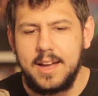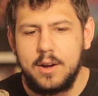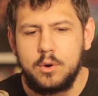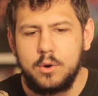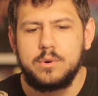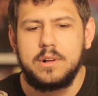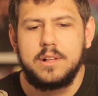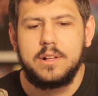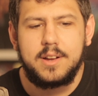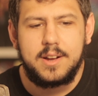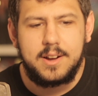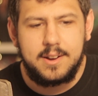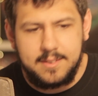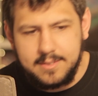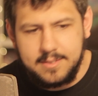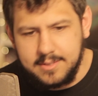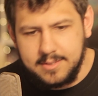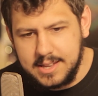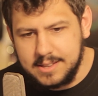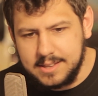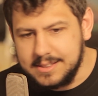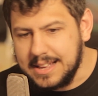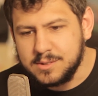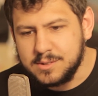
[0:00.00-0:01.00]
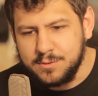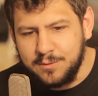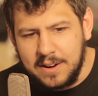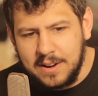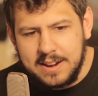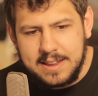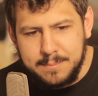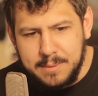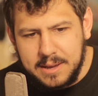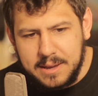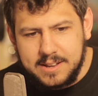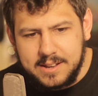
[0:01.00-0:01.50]
Well, that's
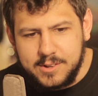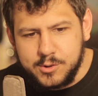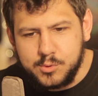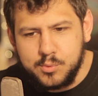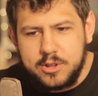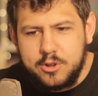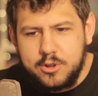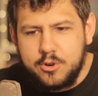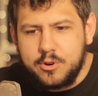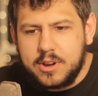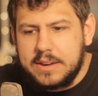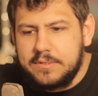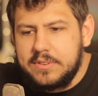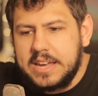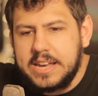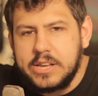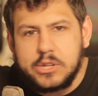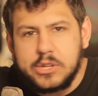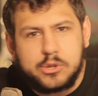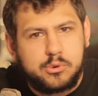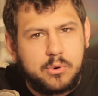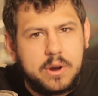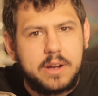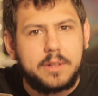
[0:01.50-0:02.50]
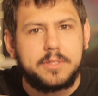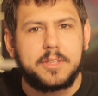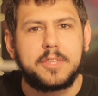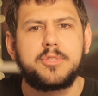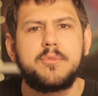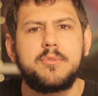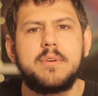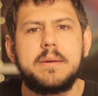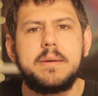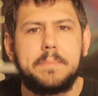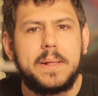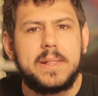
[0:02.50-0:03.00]
funny because when you're giving Israel the
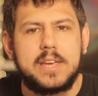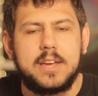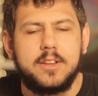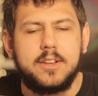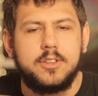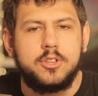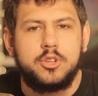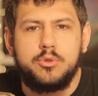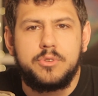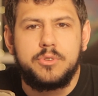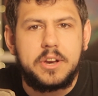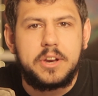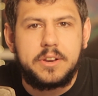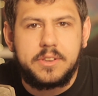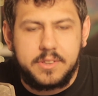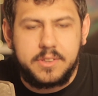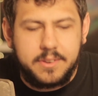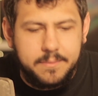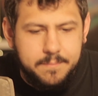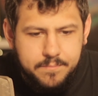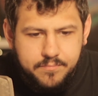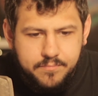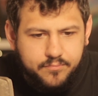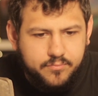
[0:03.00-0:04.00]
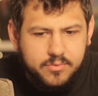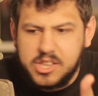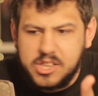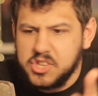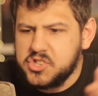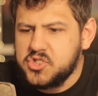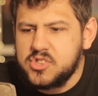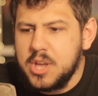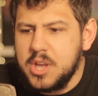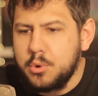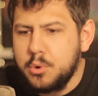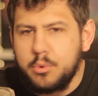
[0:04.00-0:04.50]
$3 billion, you didn't
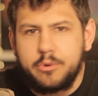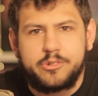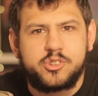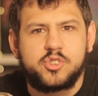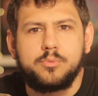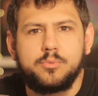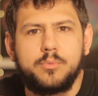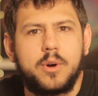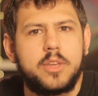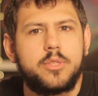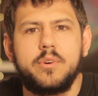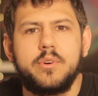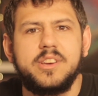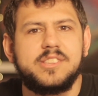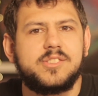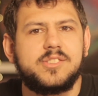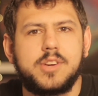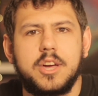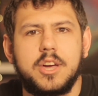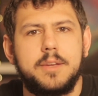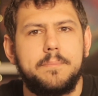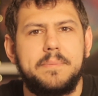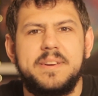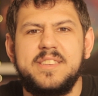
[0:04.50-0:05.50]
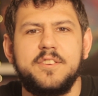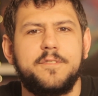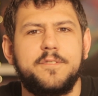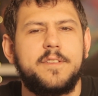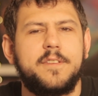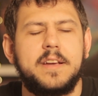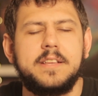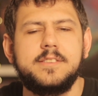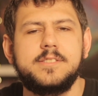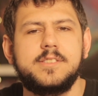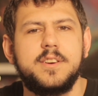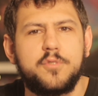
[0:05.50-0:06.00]
distinguish whether it's going to be
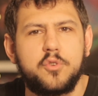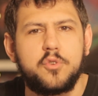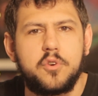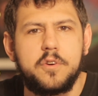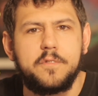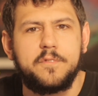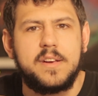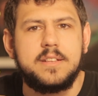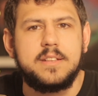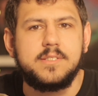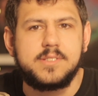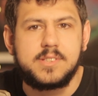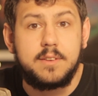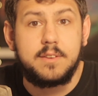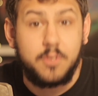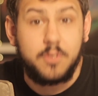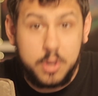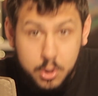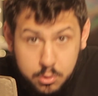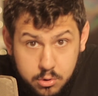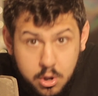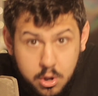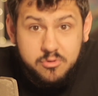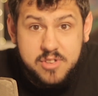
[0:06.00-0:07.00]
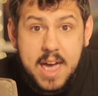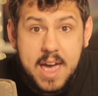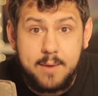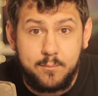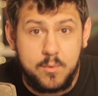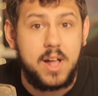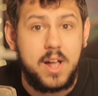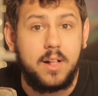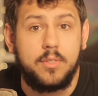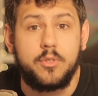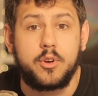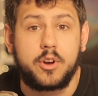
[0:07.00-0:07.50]
defensive or offensive. You know damn
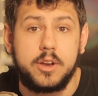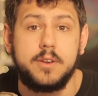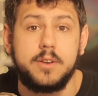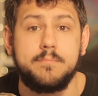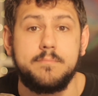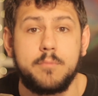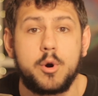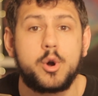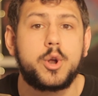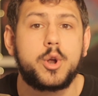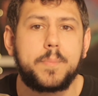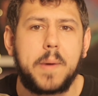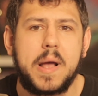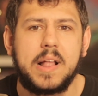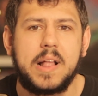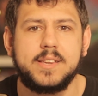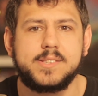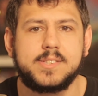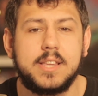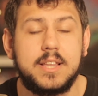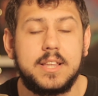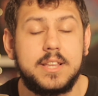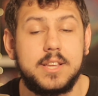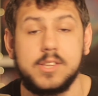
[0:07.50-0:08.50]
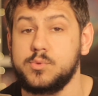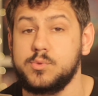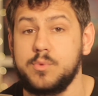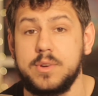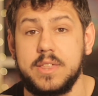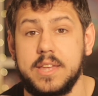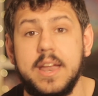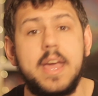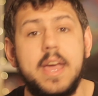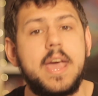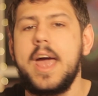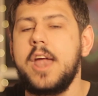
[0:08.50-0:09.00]
well they're going to murder Palestinians with
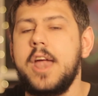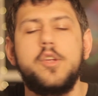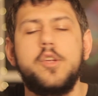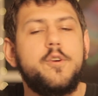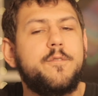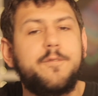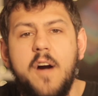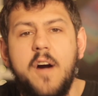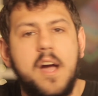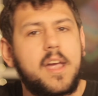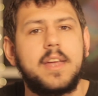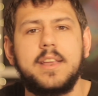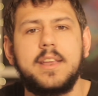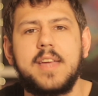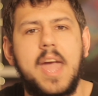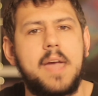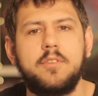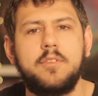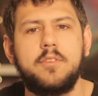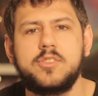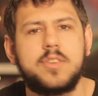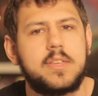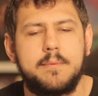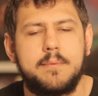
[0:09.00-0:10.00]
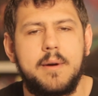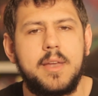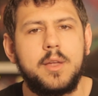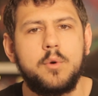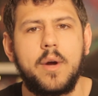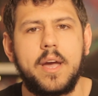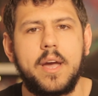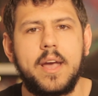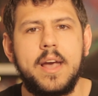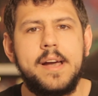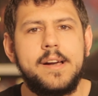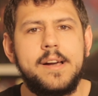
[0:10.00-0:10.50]
it, and you fucking gave it to them
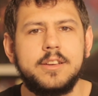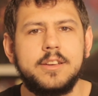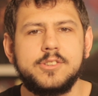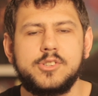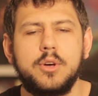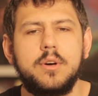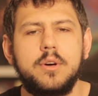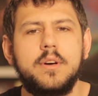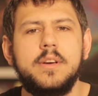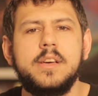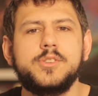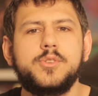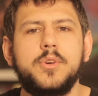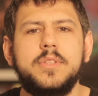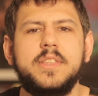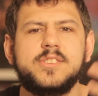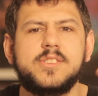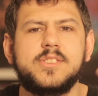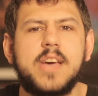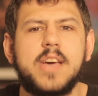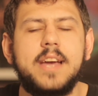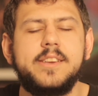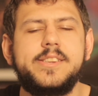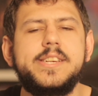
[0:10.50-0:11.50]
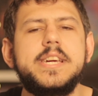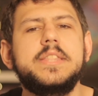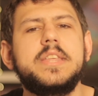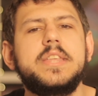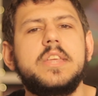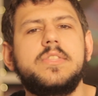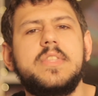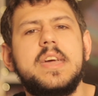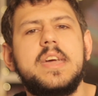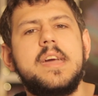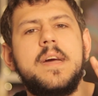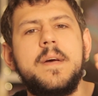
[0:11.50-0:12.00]
anyway. So this idea
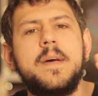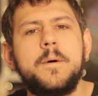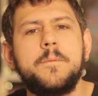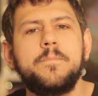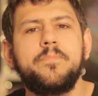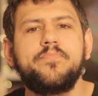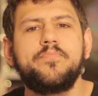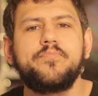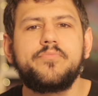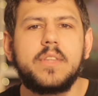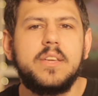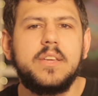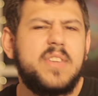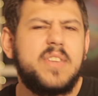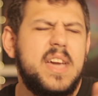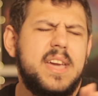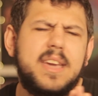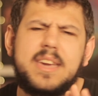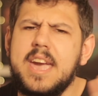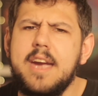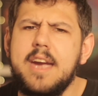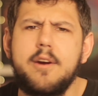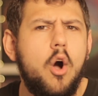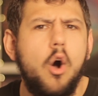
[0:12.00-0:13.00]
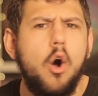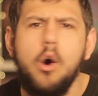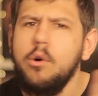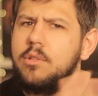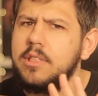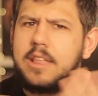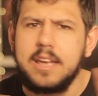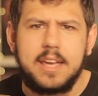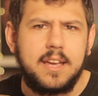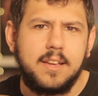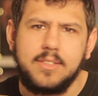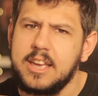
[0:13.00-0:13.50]
that they care
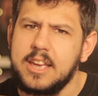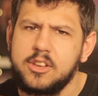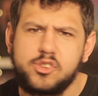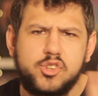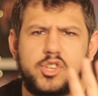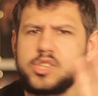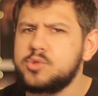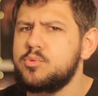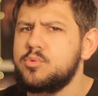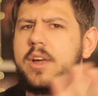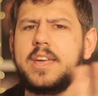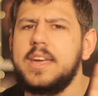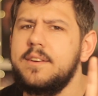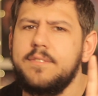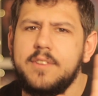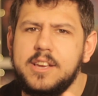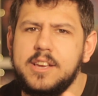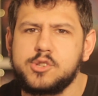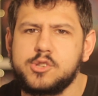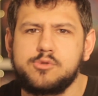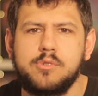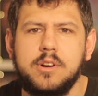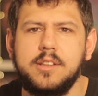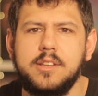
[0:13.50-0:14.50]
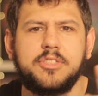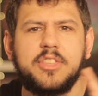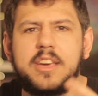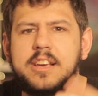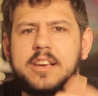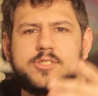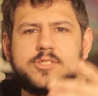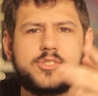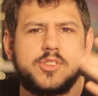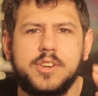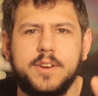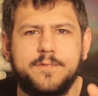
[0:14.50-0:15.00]
only, they just want to give Israel
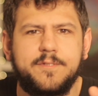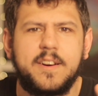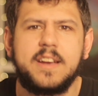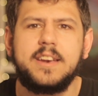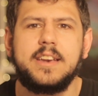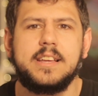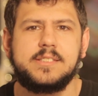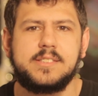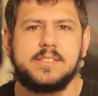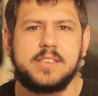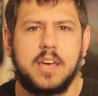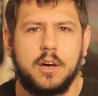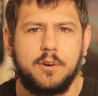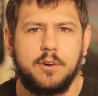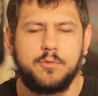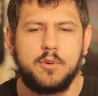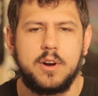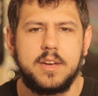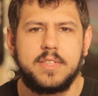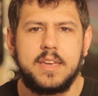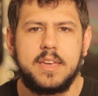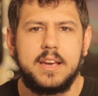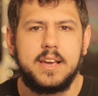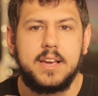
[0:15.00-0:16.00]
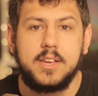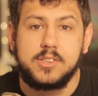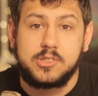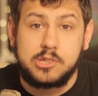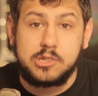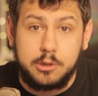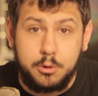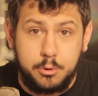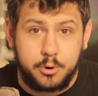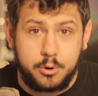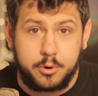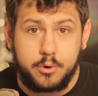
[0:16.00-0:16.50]
things to defend itself with, is
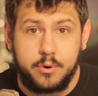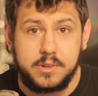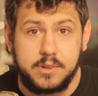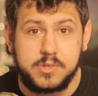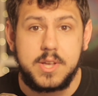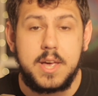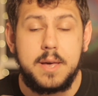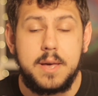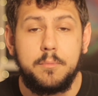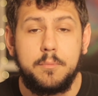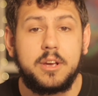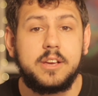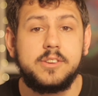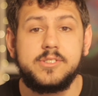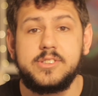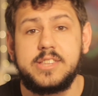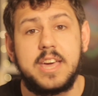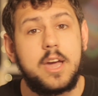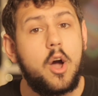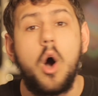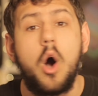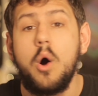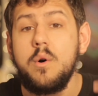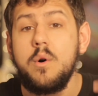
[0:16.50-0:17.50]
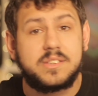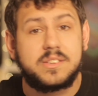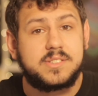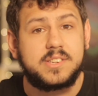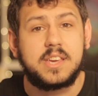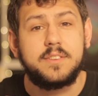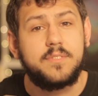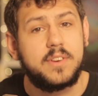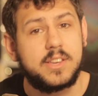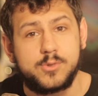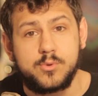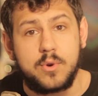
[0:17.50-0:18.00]
ludicrous, because they always
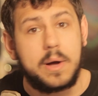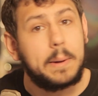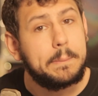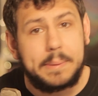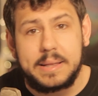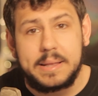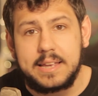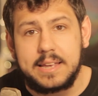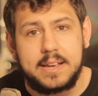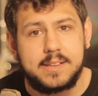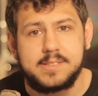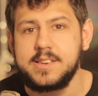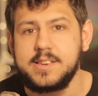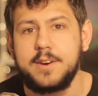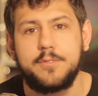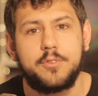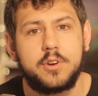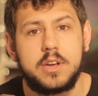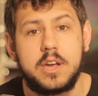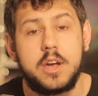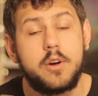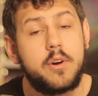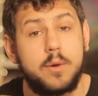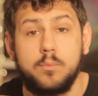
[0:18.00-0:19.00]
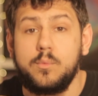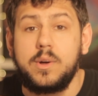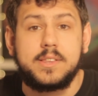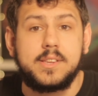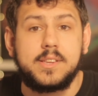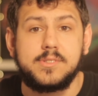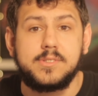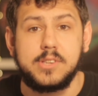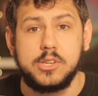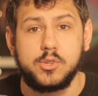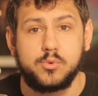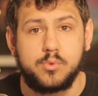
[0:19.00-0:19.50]
give Israel billions every year. And what
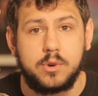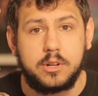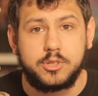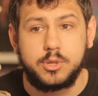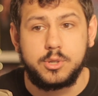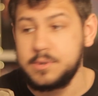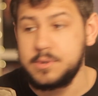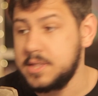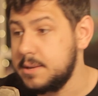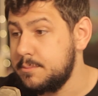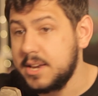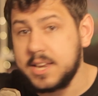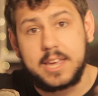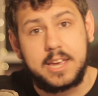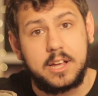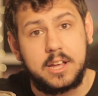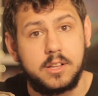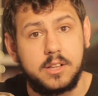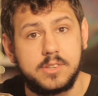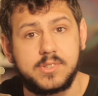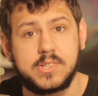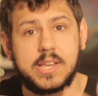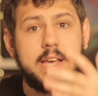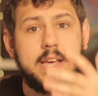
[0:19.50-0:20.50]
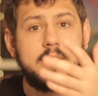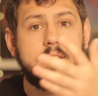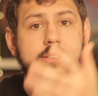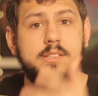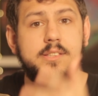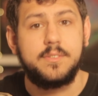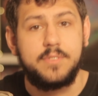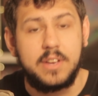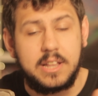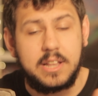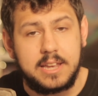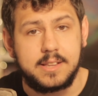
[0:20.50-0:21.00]
does Israel do with them? It kills
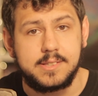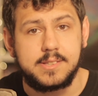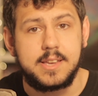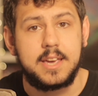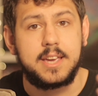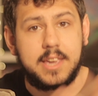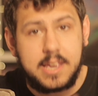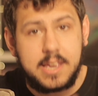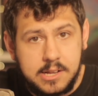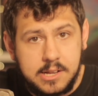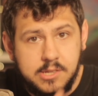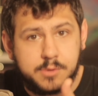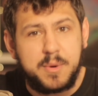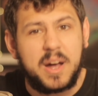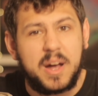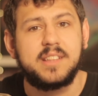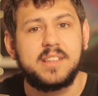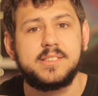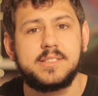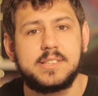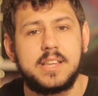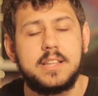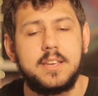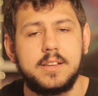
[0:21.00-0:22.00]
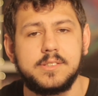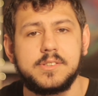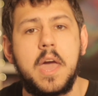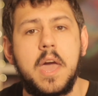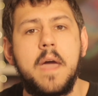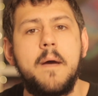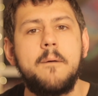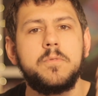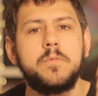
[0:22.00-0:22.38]
civilians. It kills Palestinians.